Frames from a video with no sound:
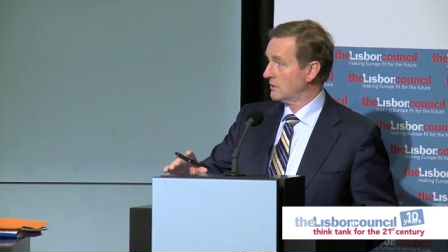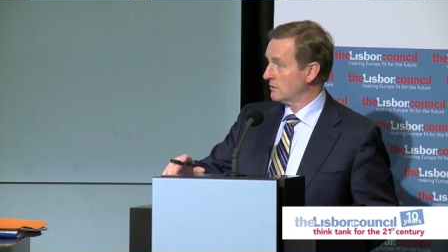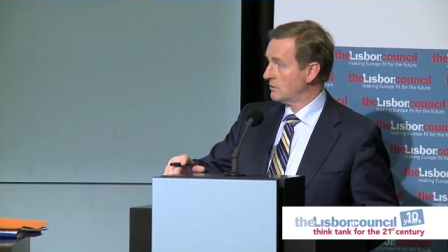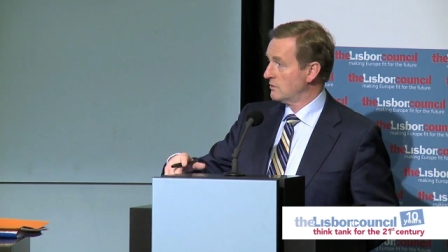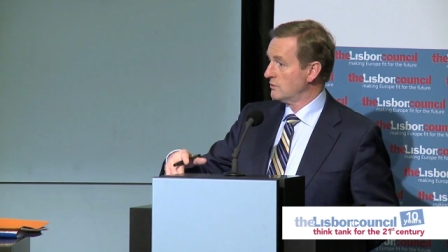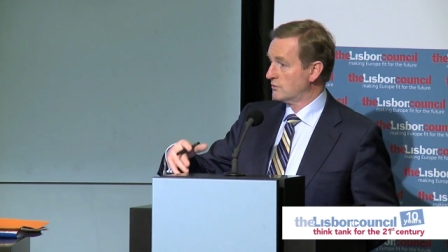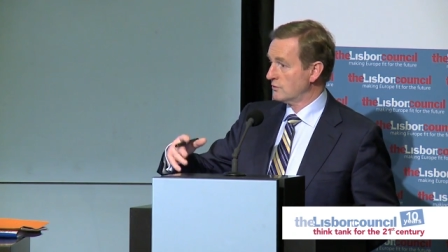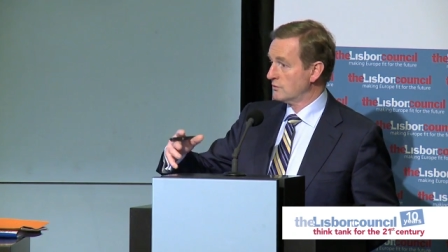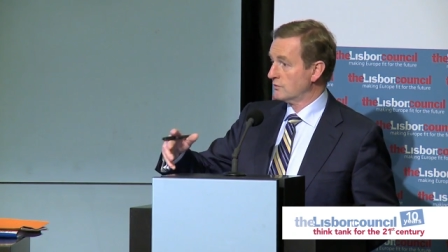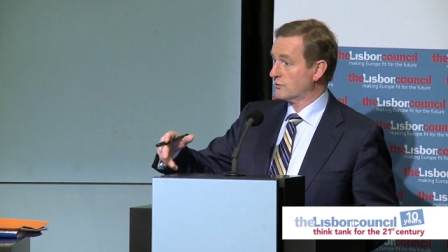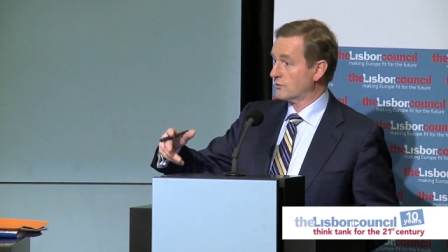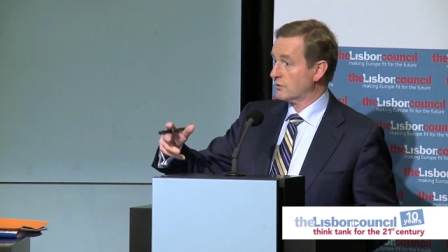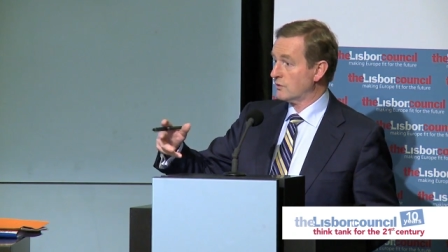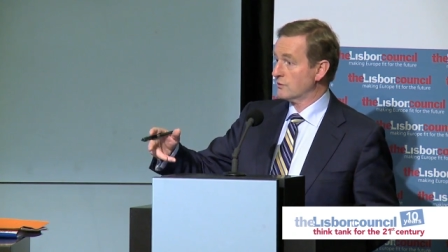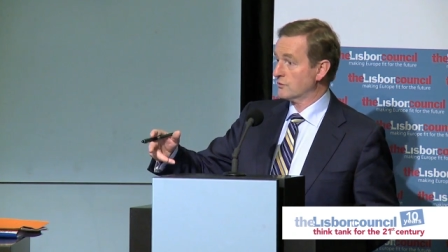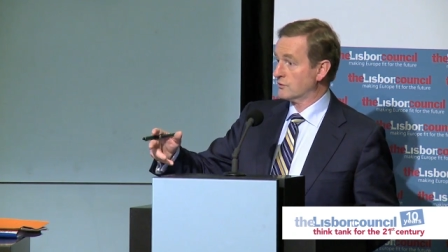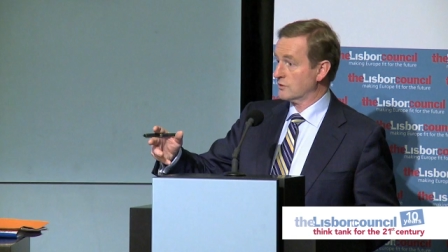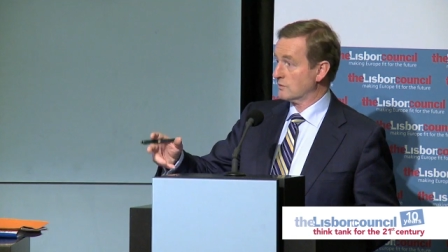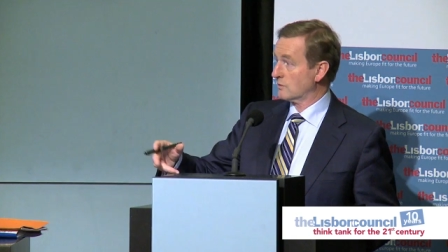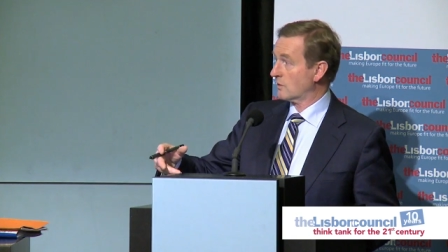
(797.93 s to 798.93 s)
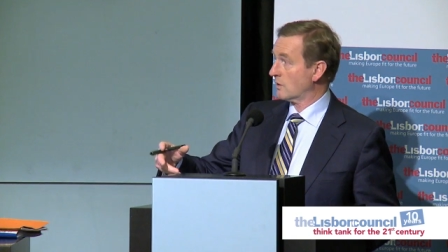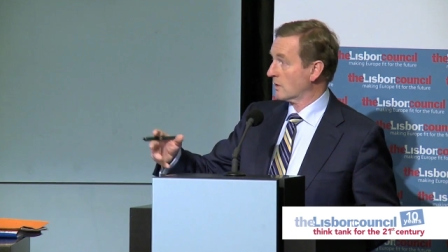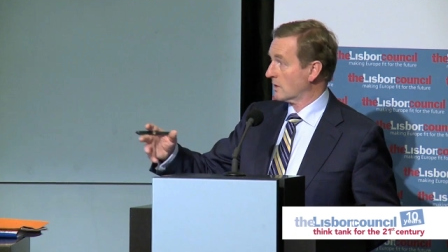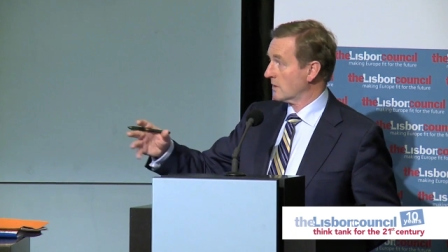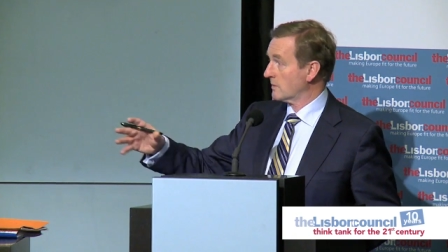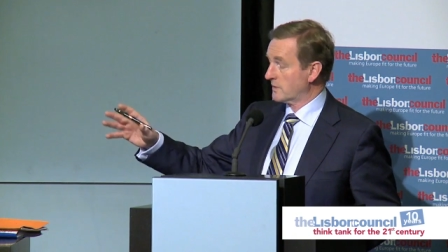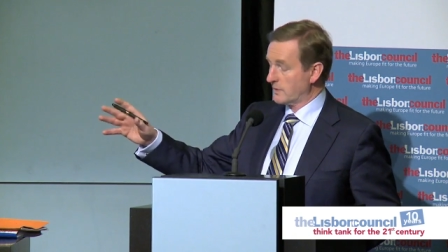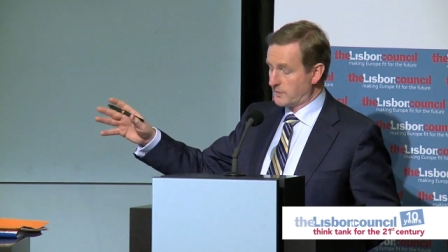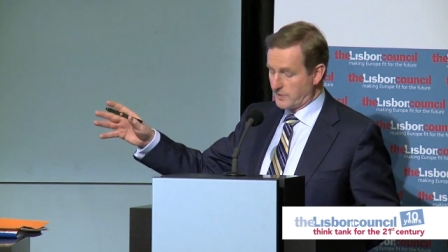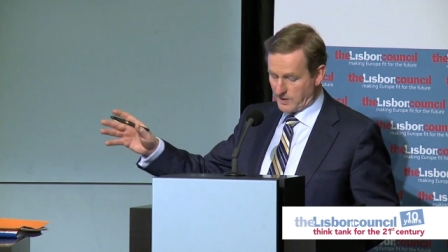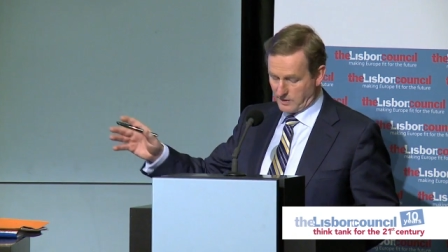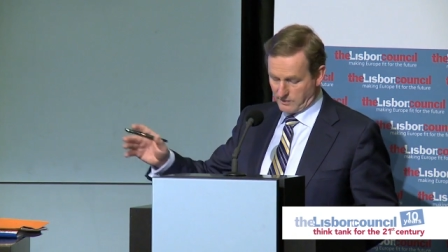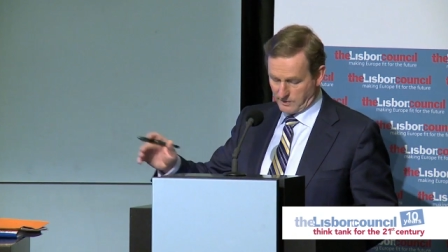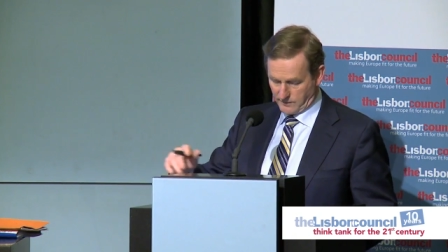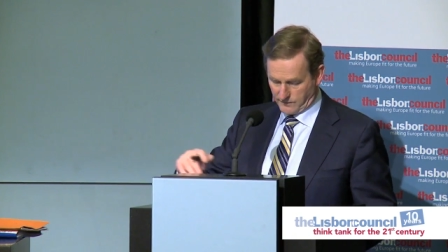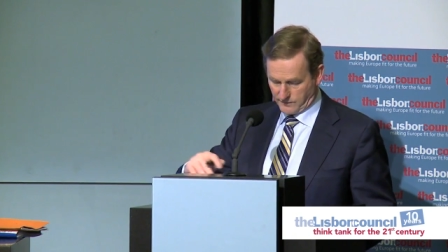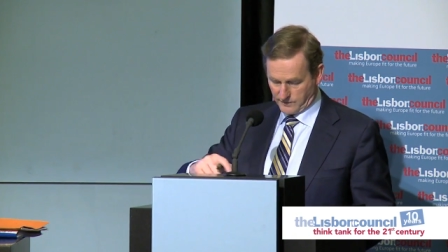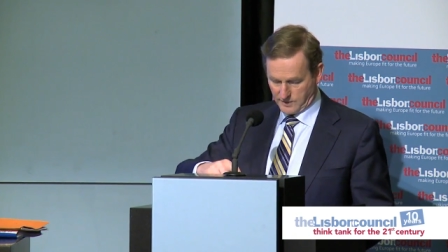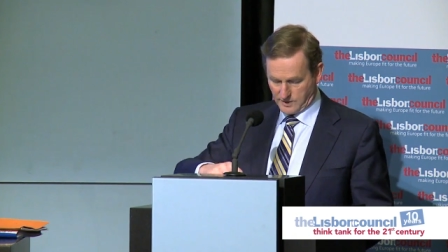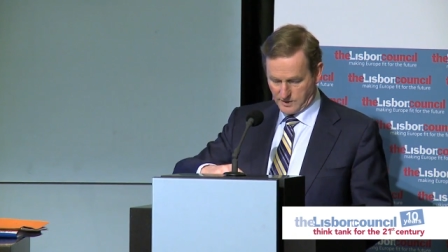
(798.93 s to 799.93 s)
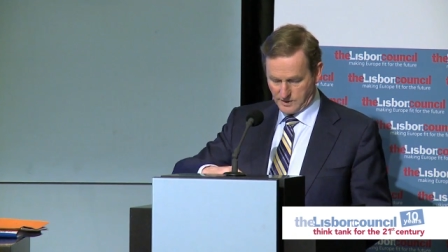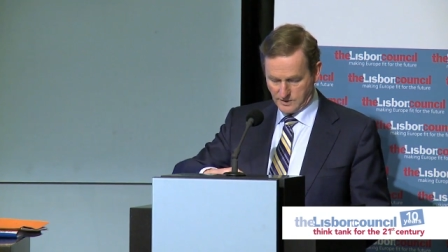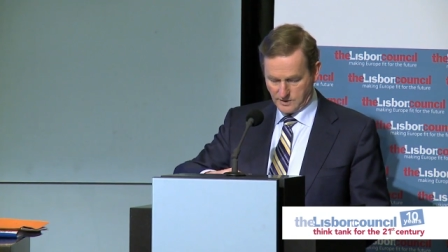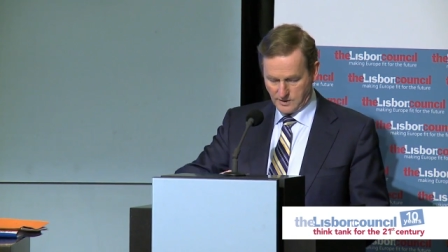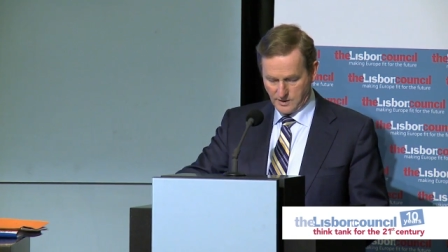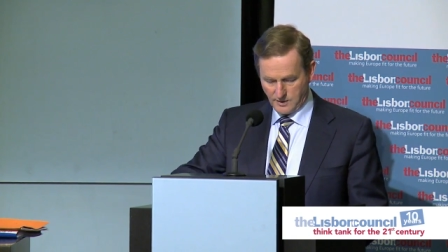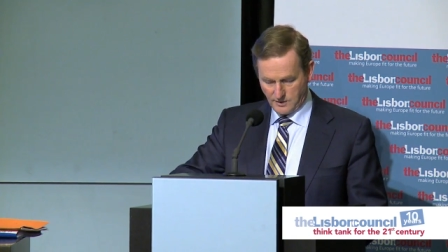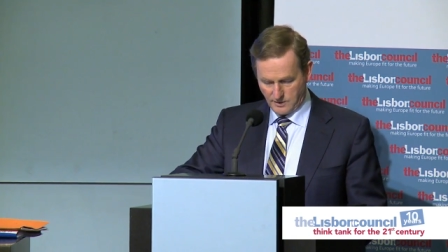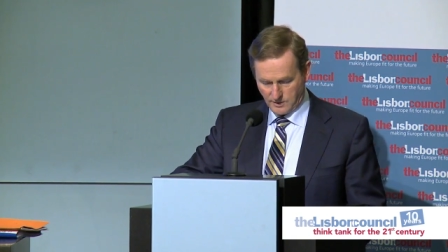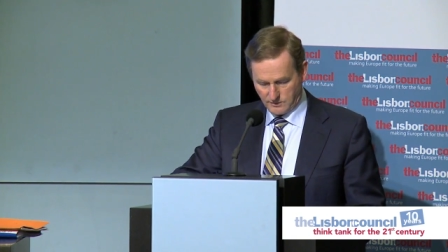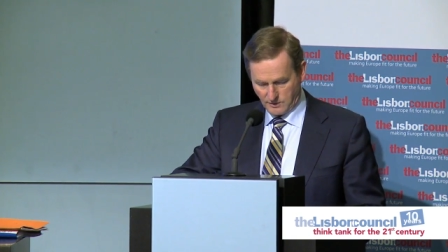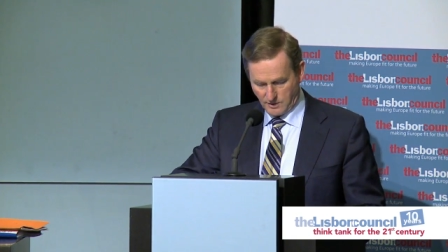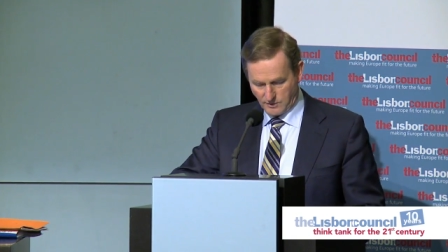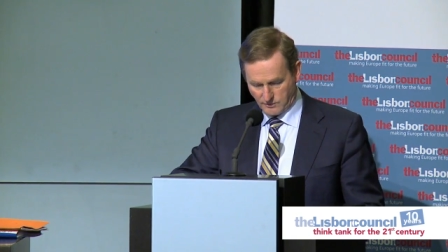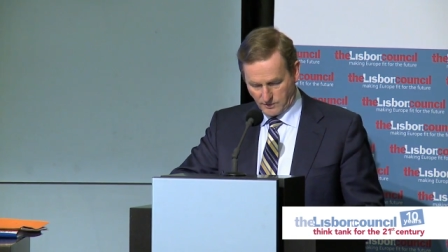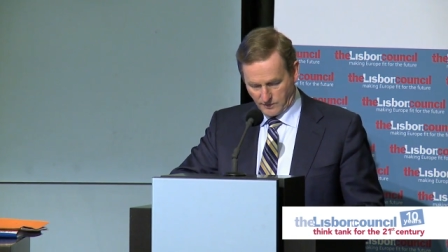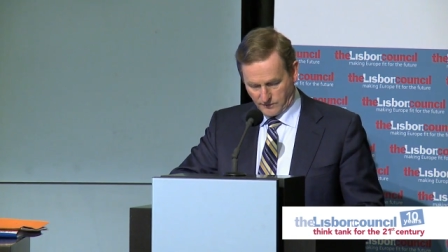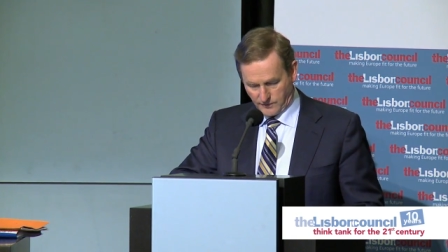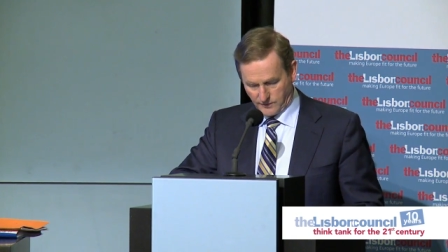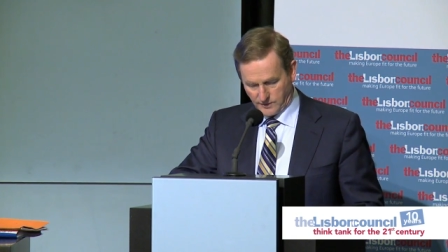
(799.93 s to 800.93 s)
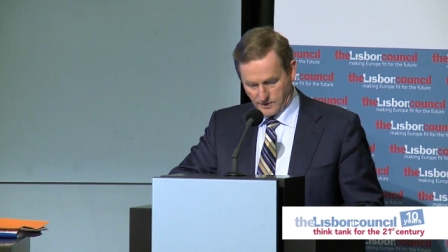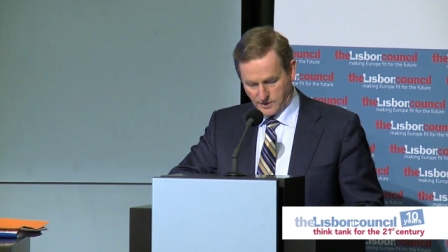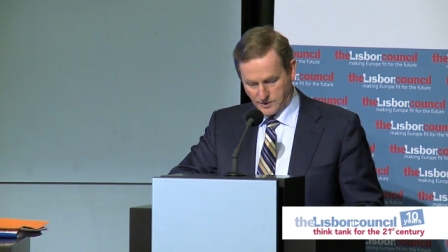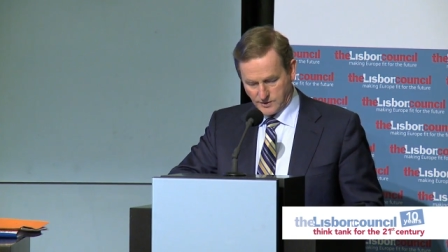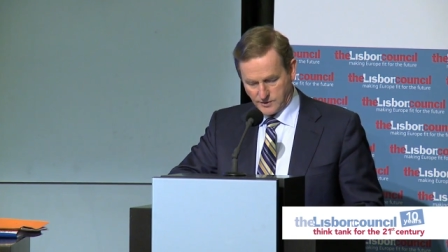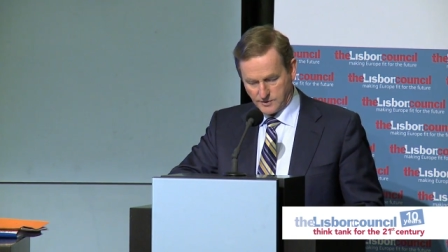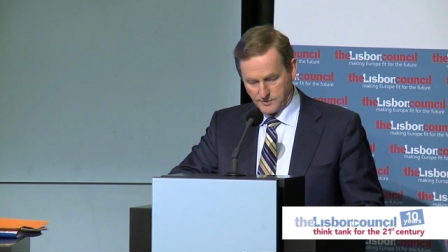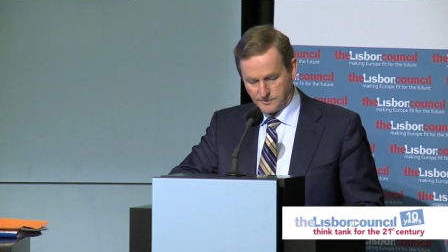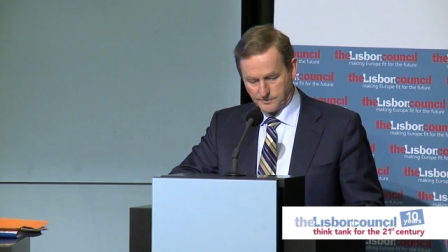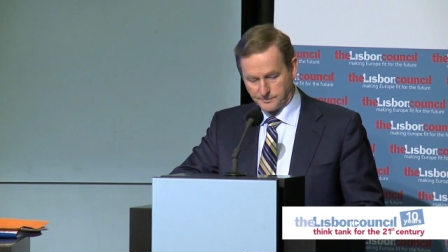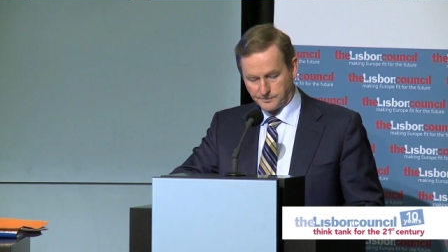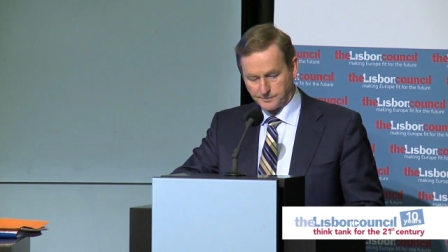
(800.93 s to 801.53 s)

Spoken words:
who do Trojan work in preparing for these, the groundwork for these.